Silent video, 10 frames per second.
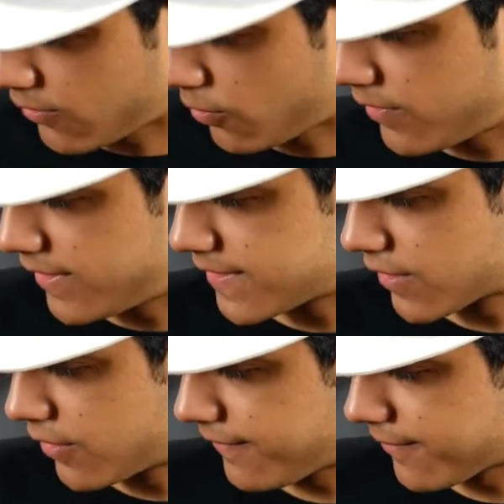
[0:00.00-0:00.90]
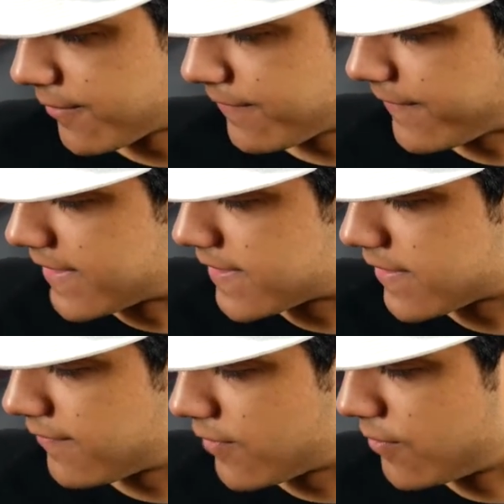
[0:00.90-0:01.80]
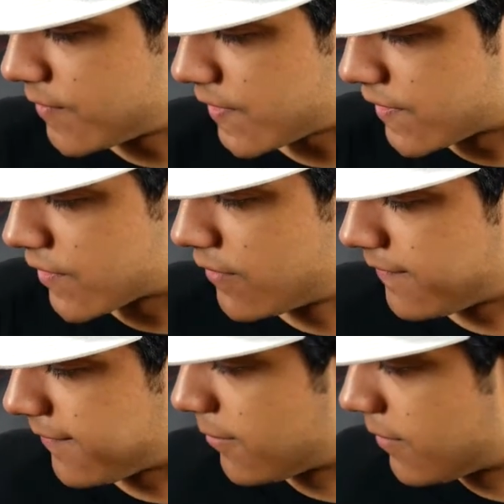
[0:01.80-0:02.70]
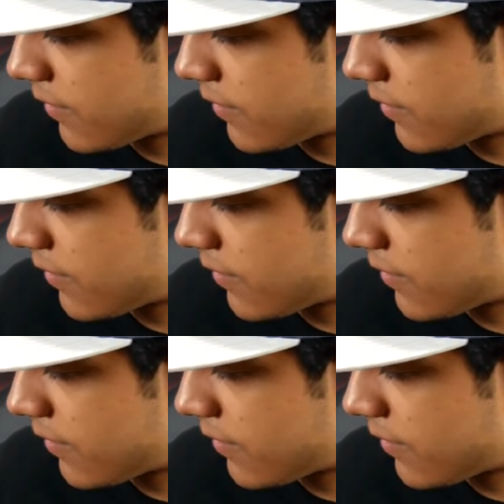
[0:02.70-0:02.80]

only is it good for defensive use, it's good for